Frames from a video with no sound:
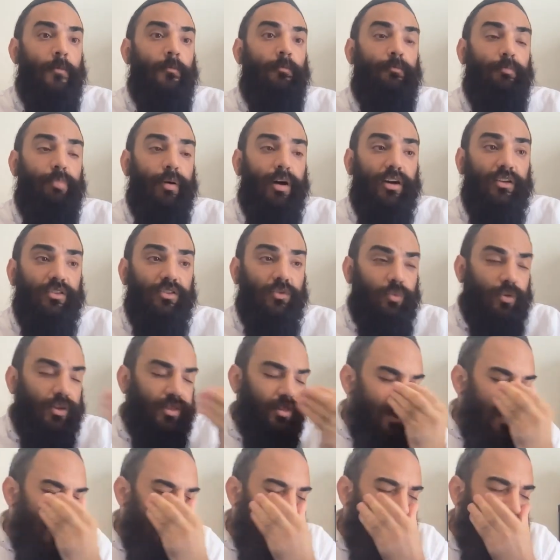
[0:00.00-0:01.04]
But what
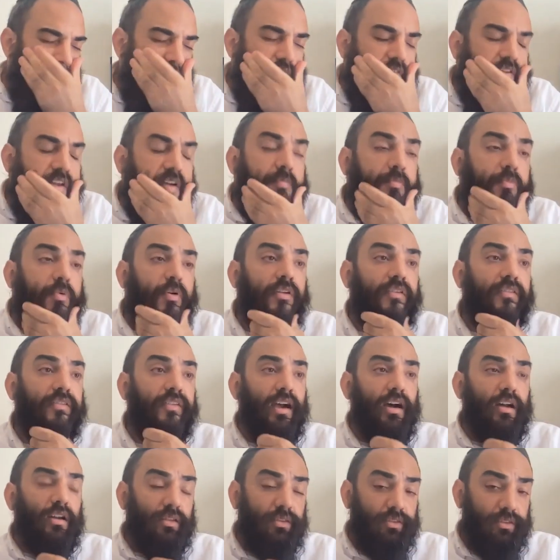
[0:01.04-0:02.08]
the Arizal points
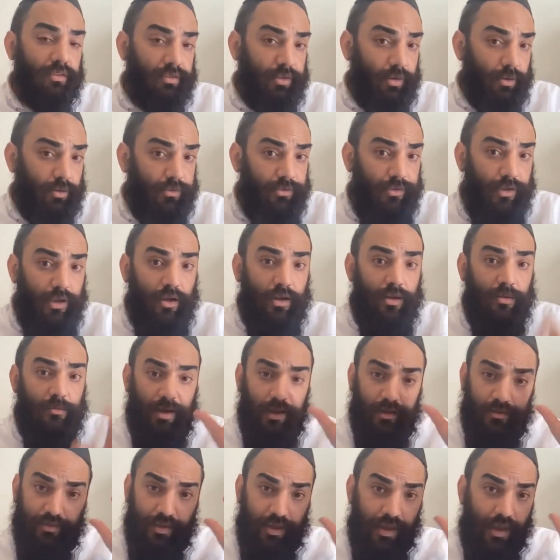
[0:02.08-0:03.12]
out, and the Torah's Chacham
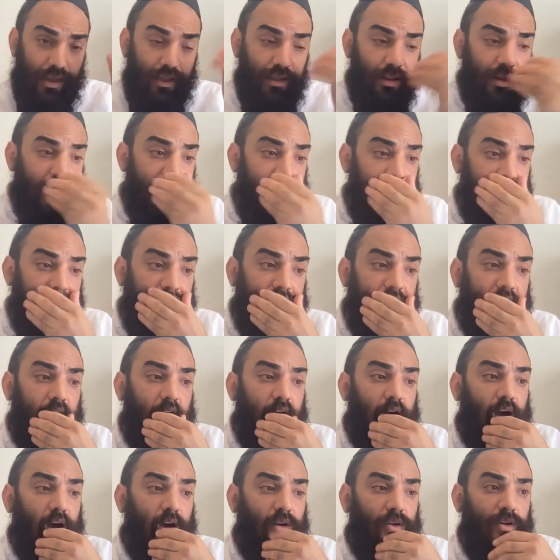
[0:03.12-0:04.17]
has a Halaga Halaga
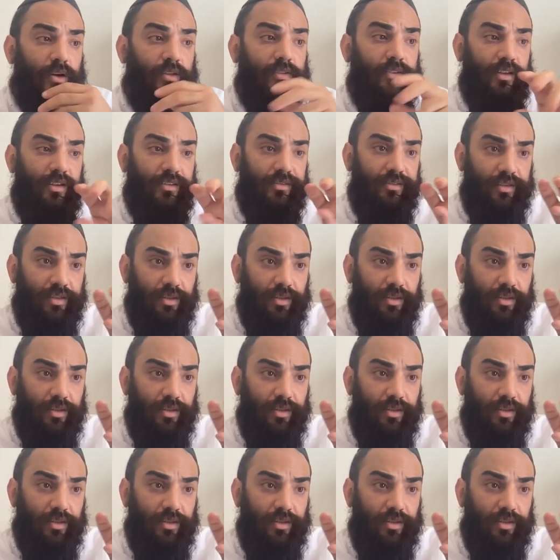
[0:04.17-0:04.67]
Ha'ar on this,